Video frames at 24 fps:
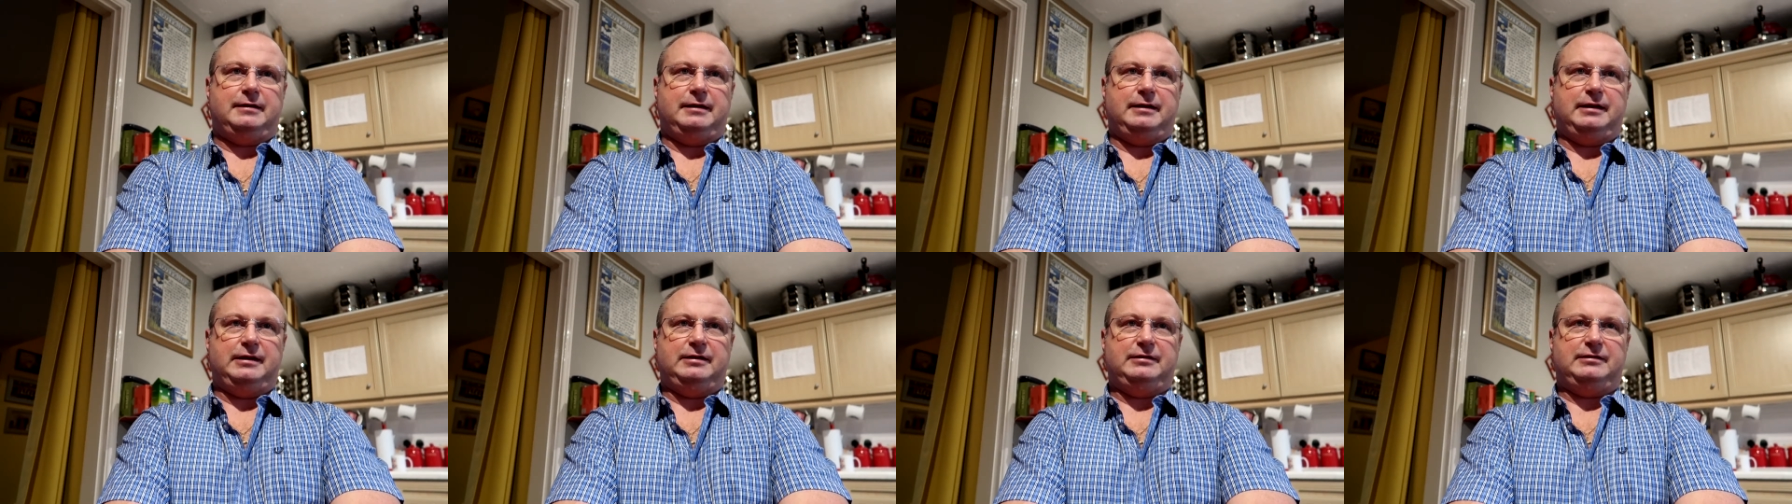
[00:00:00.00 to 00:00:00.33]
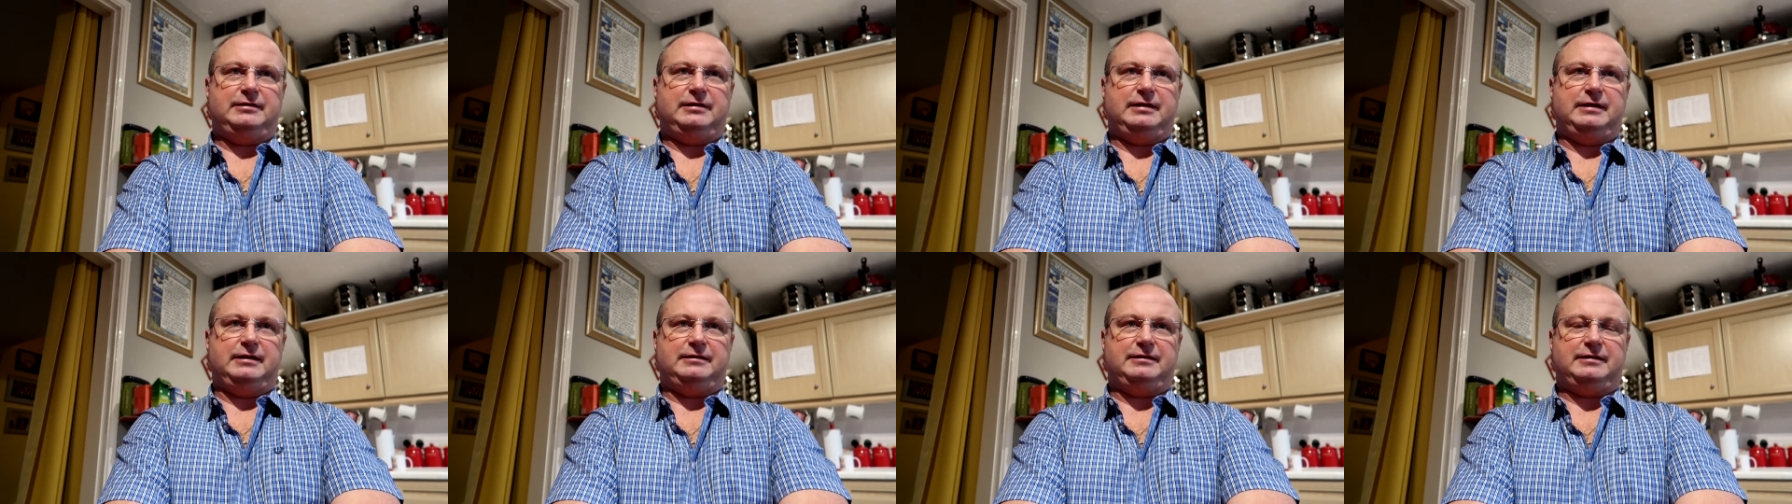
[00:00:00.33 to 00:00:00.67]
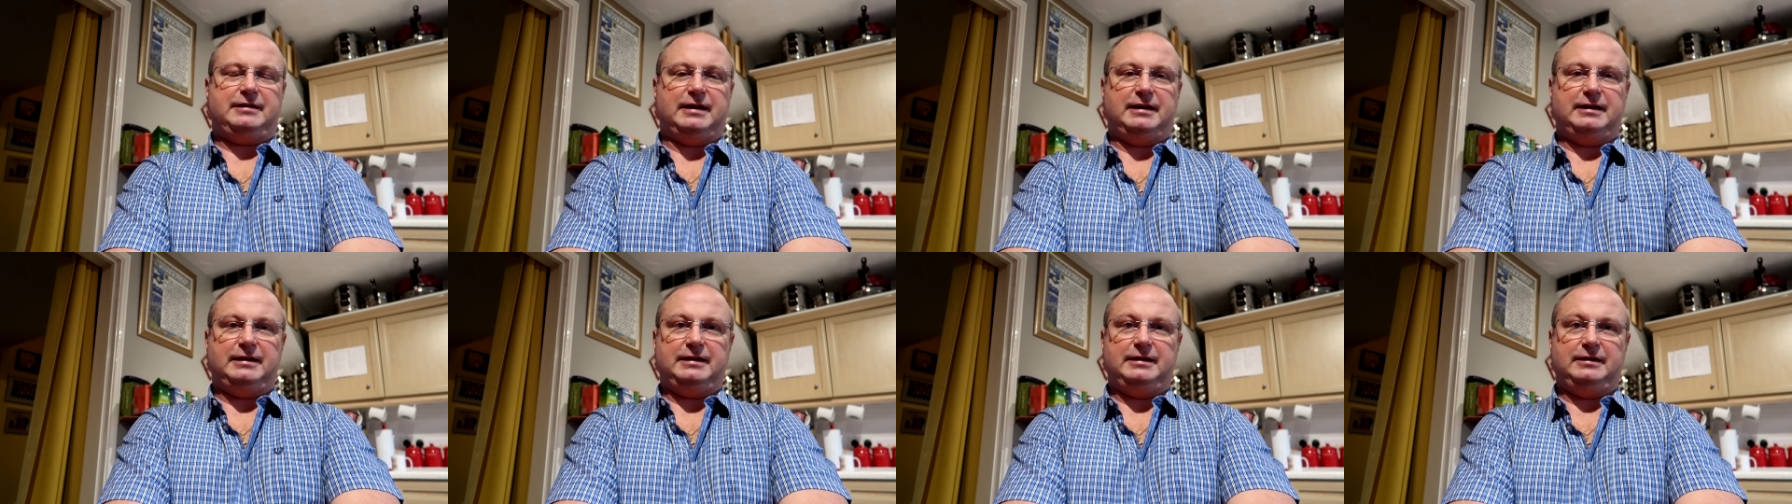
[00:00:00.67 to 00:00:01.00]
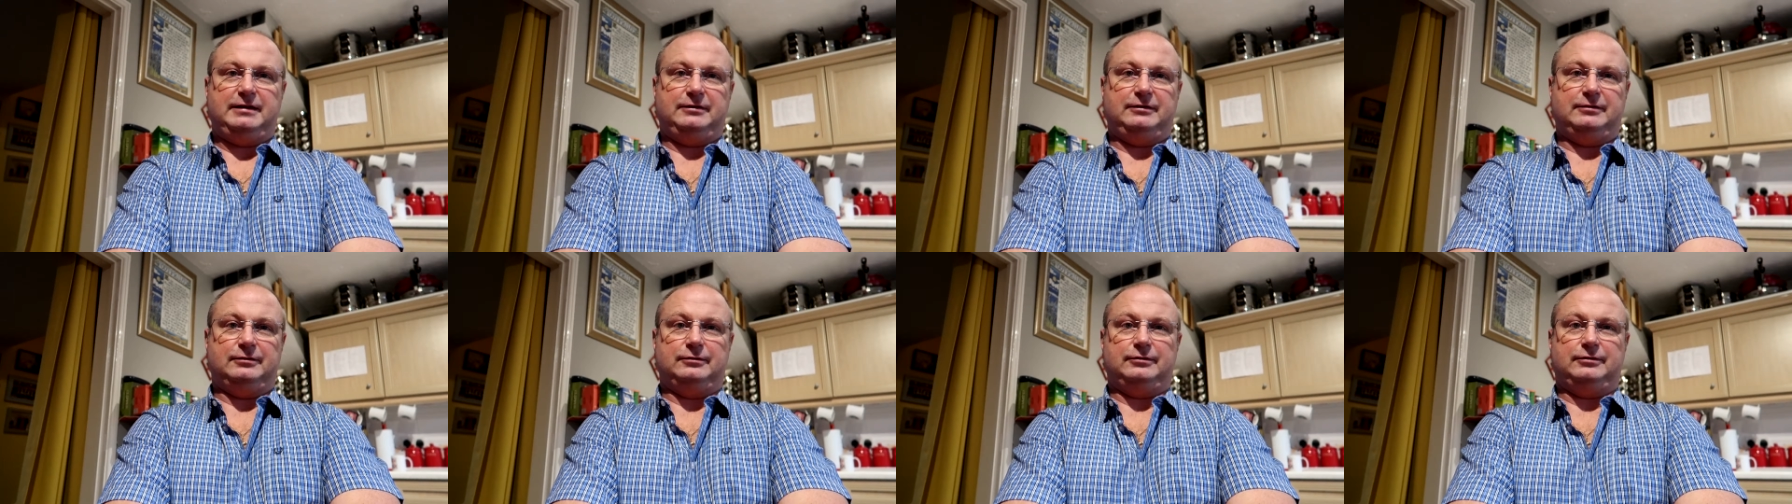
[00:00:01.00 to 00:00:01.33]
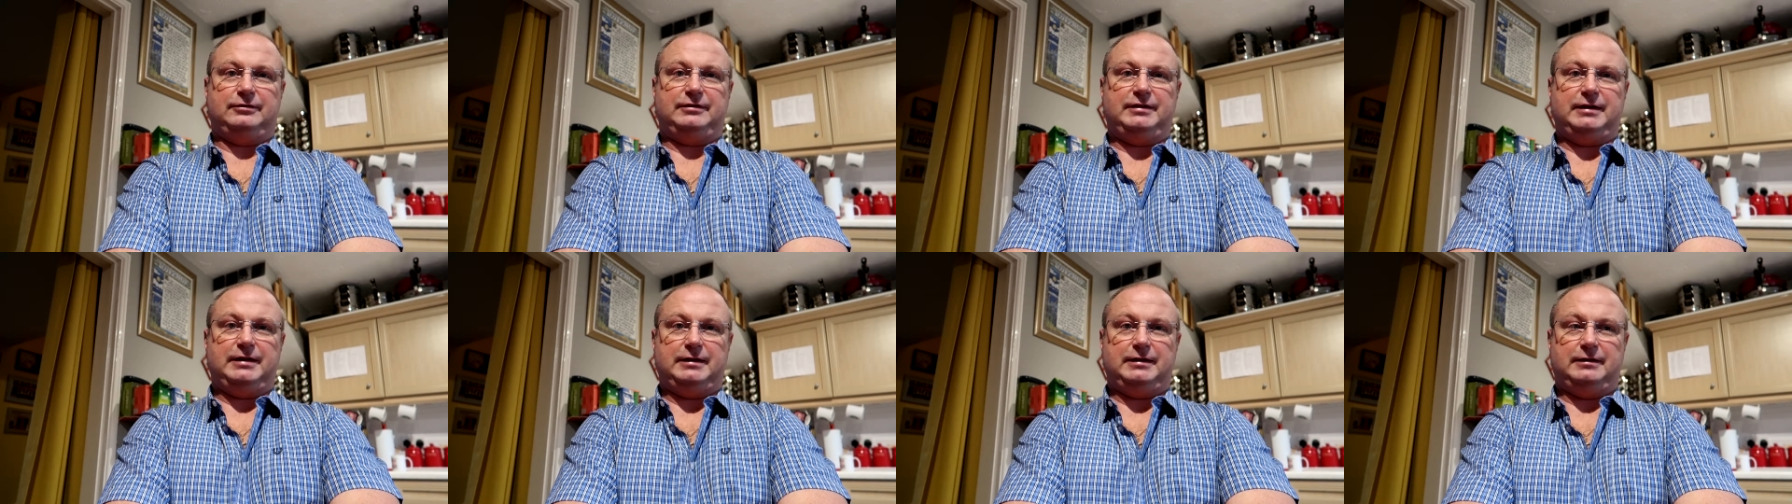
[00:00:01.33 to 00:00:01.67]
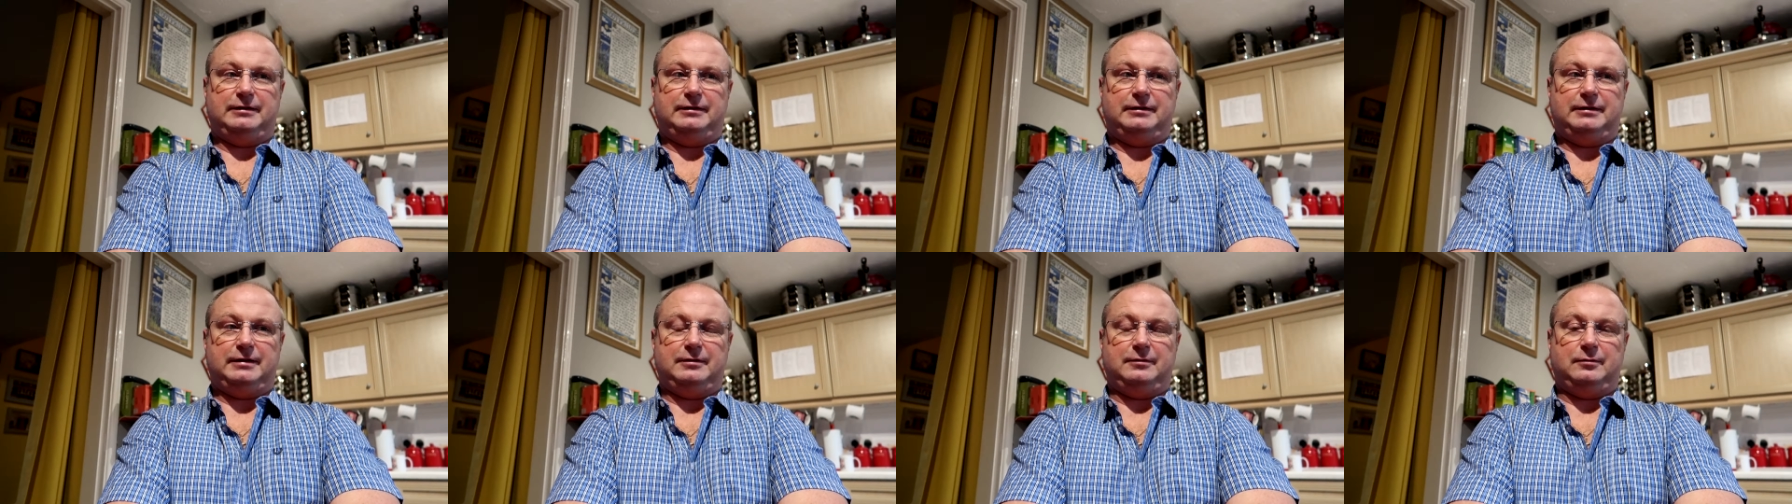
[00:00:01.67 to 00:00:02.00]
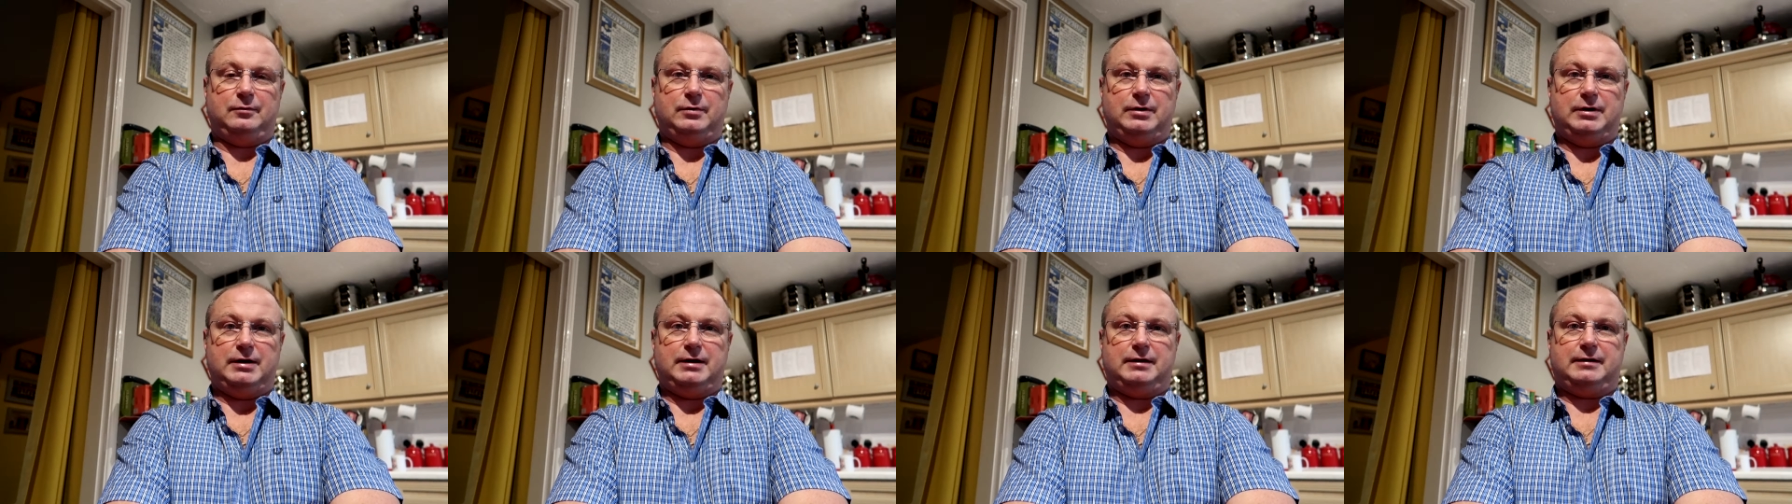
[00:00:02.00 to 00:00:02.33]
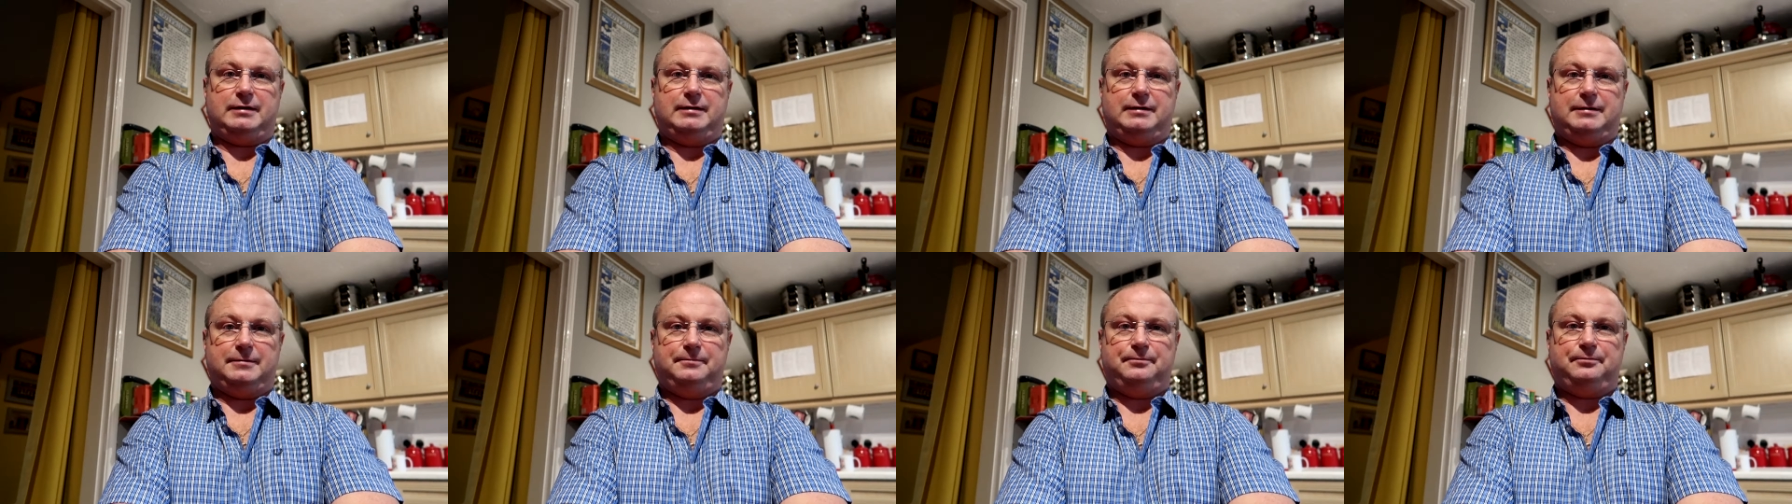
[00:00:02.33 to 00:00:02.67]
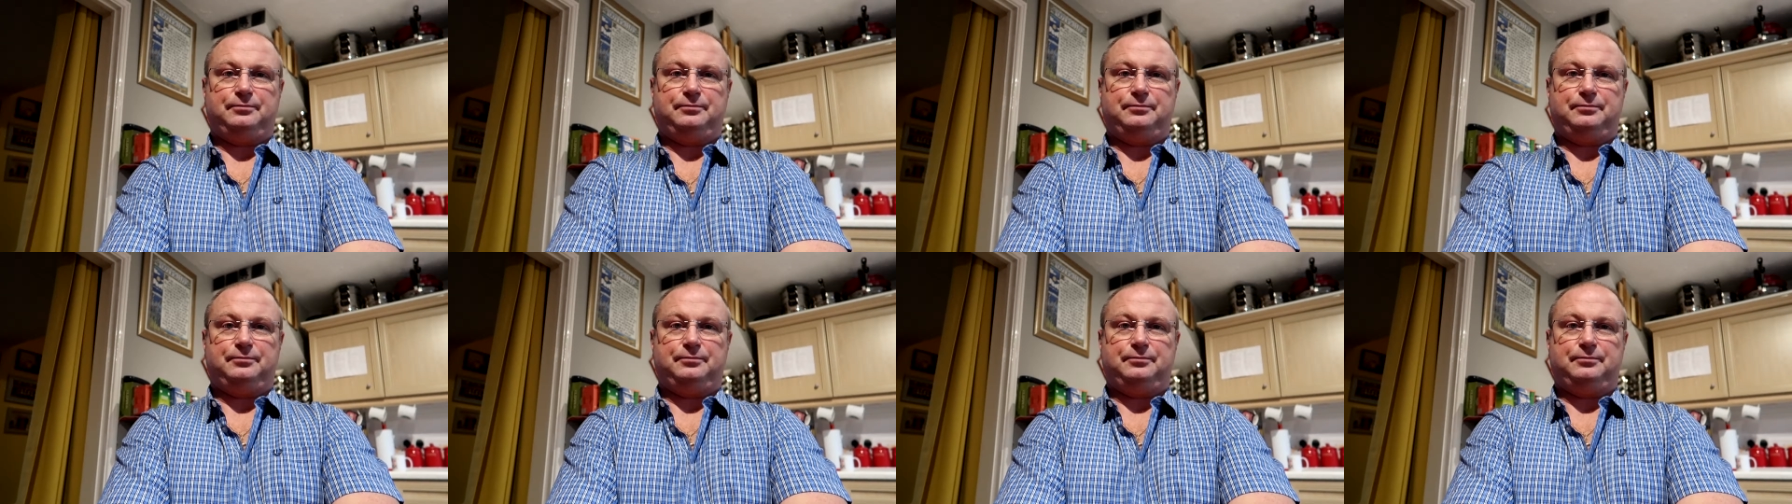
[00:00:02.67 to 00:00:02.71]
It's, it's getting exhausting at, at work